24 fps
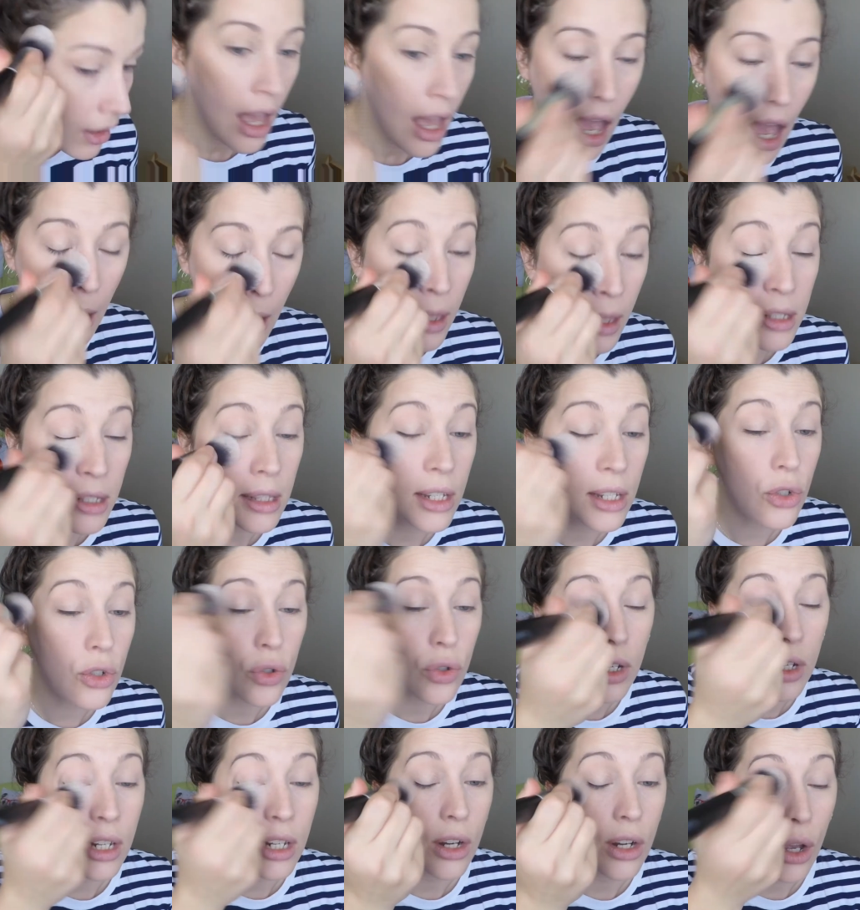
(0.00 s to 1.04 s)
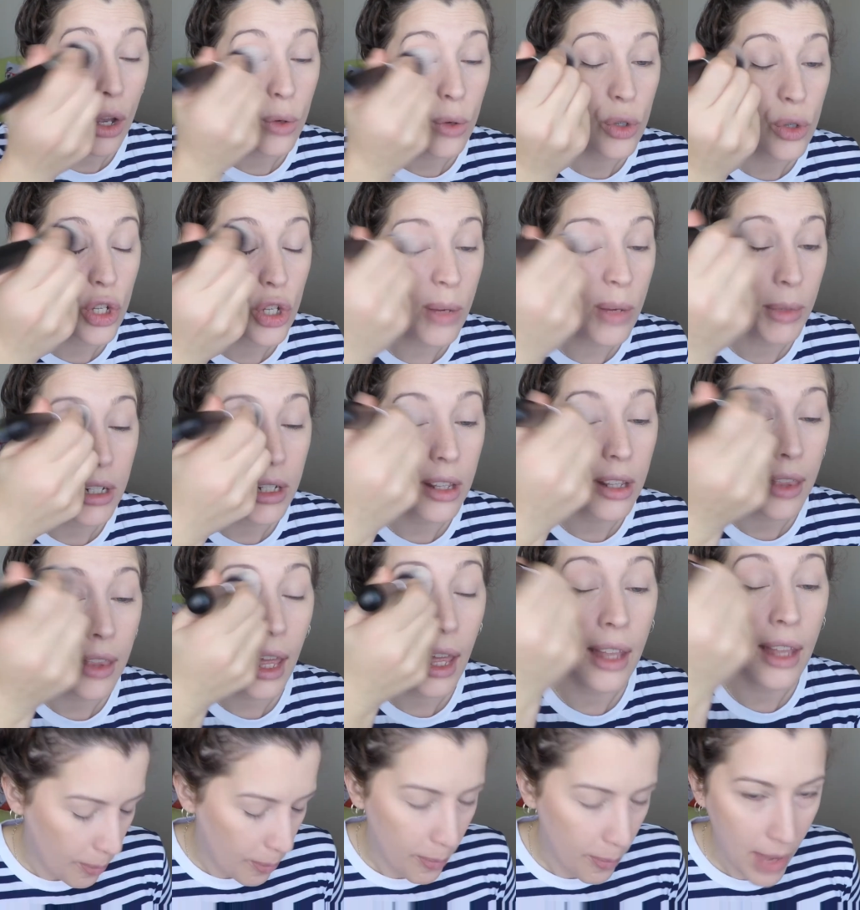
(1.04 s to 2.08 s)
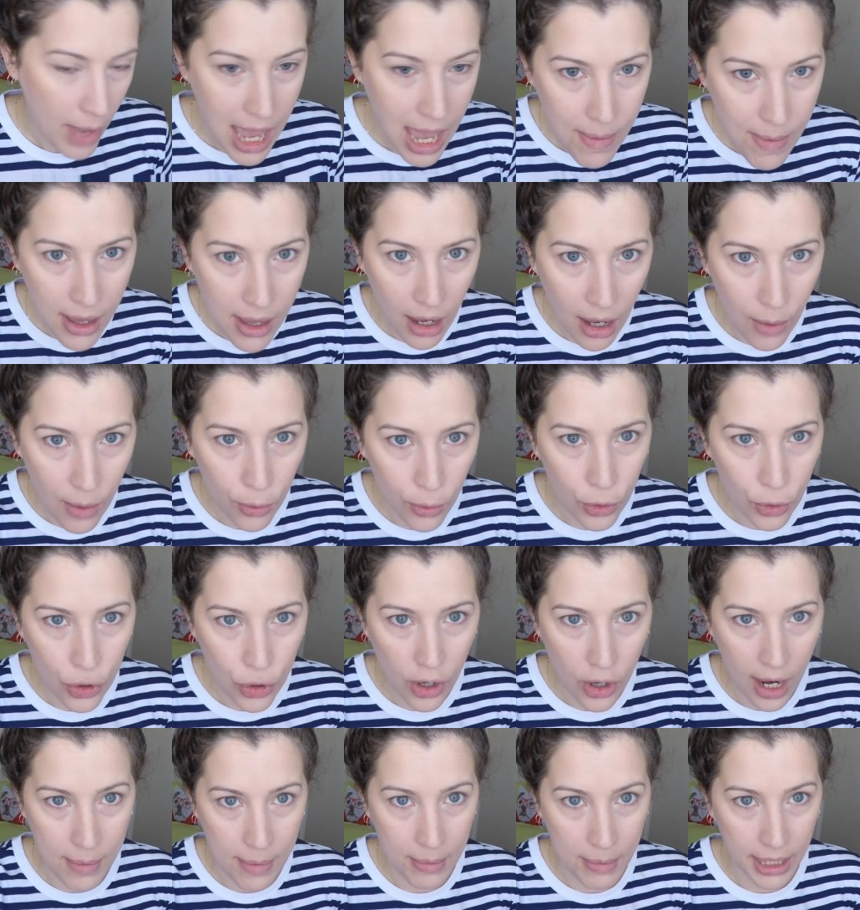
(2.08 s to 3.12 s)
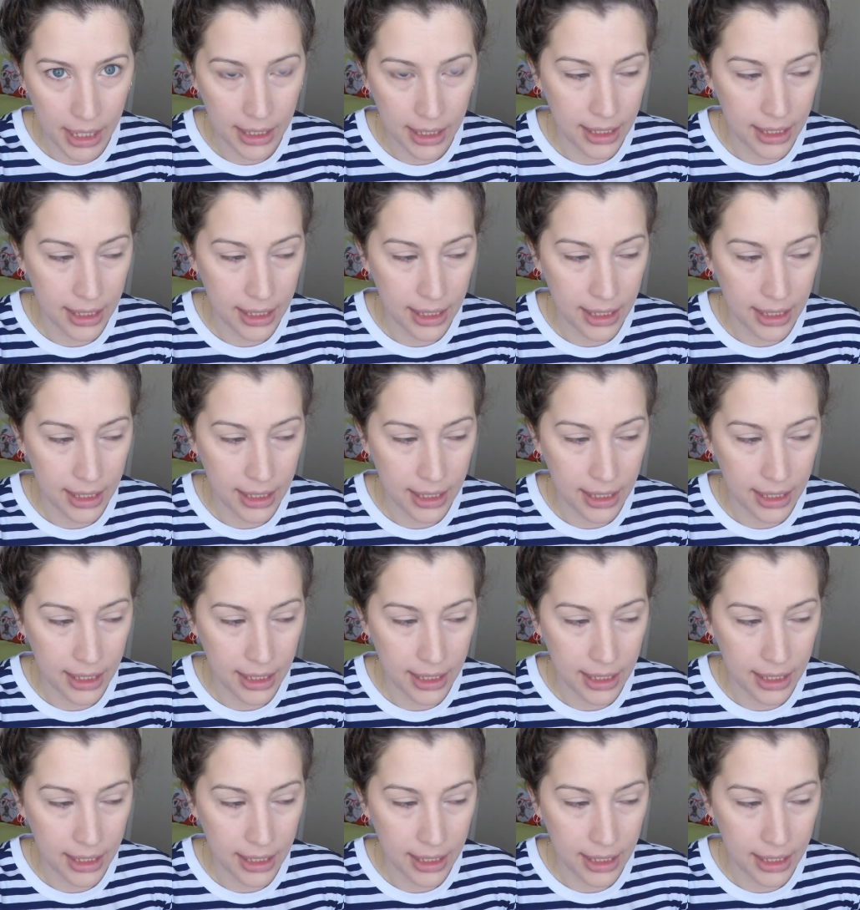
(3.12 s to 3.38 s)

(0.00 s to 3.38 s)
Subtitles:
And there's literally no shimmer to that. Maybe I will try and mix